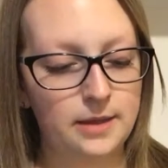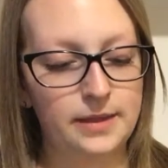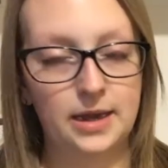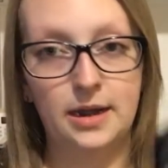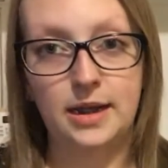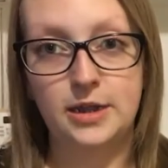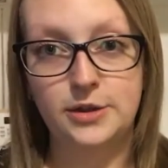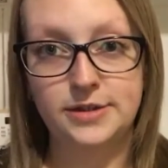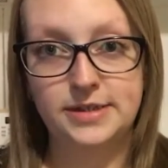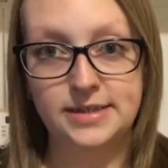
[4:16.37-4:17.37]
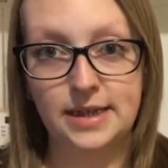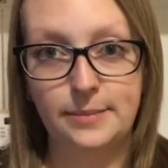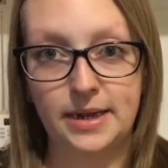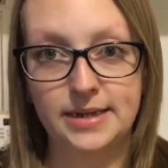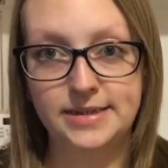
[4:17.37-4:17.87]
that I use to
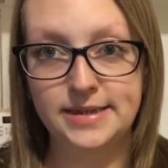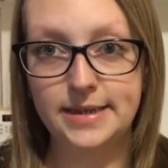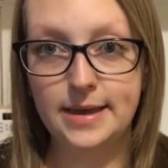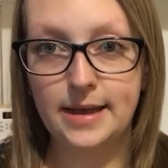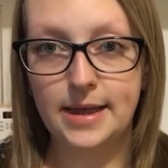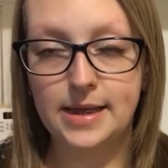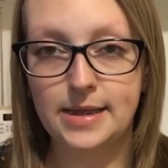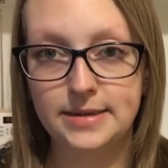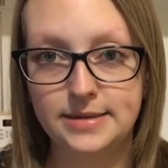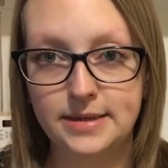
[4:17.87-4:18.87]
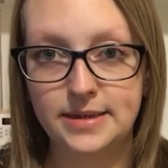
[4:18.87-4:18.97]
set my concealer and